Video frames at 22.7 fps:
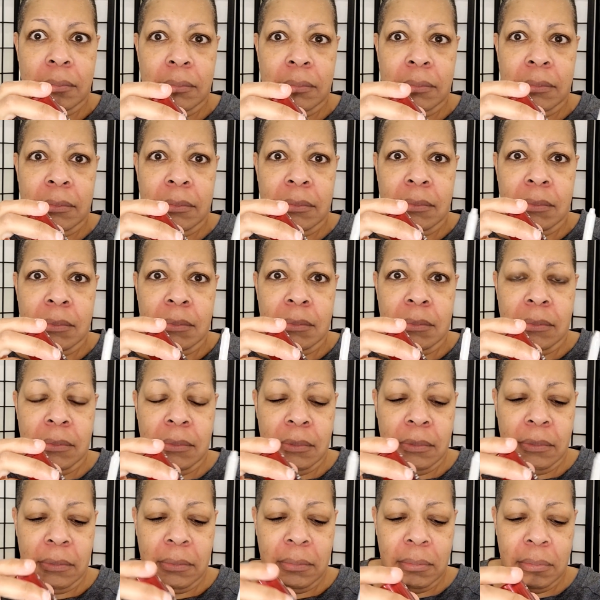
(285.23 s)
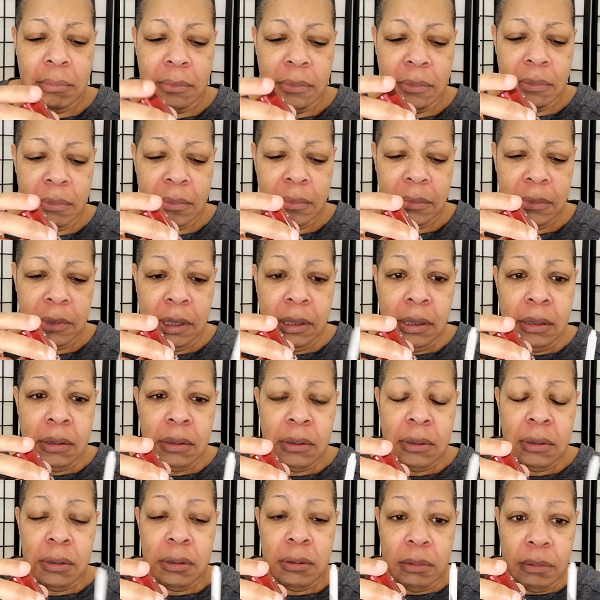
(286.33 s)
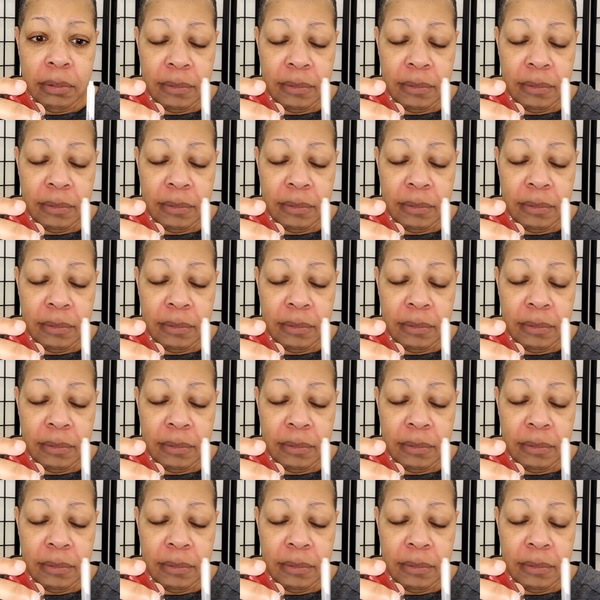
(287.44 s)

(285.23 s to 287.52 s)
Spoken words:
Nothing is said.